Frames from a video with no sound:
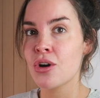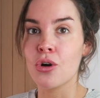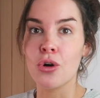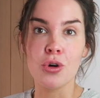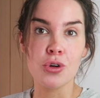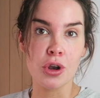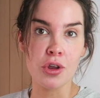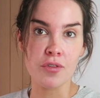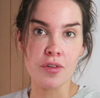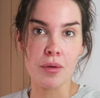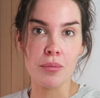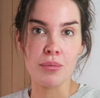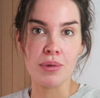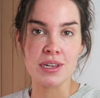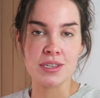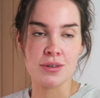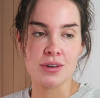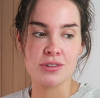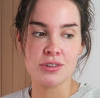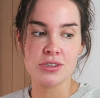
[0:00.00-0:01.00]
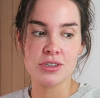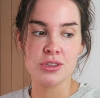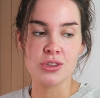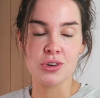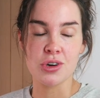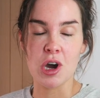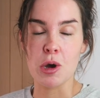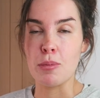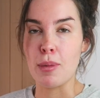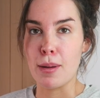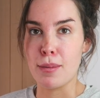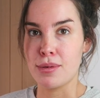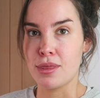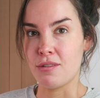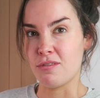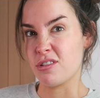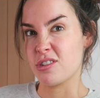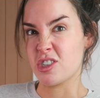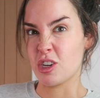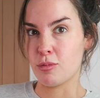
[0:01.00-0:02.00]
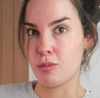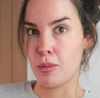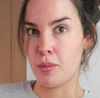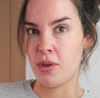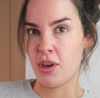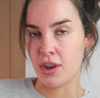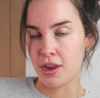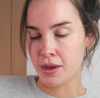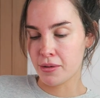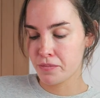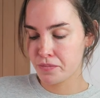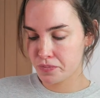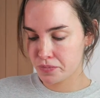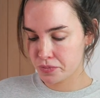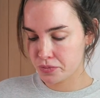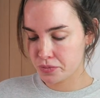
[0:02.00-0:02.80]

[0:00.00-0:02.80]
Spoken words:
or November, so I just thought, oh, maybe they'd just not put me on it.